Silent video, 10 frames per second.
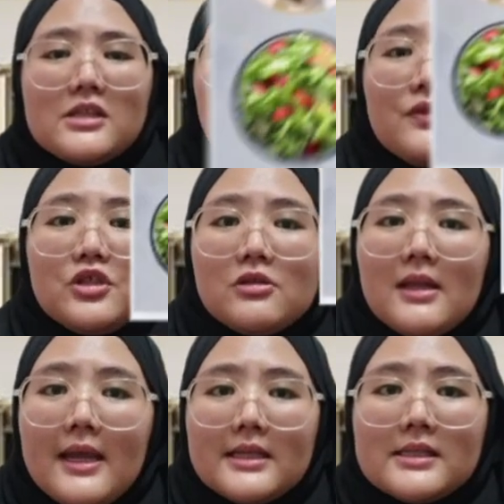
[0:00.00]
as
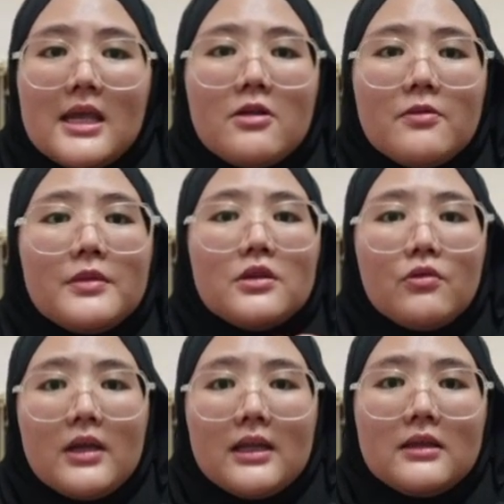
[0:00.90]
visual aids help me
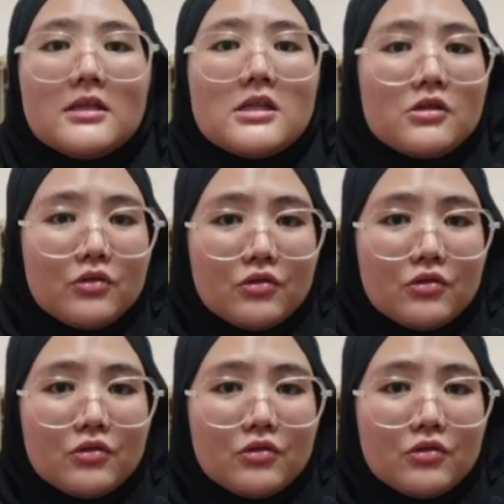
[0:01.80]
to cater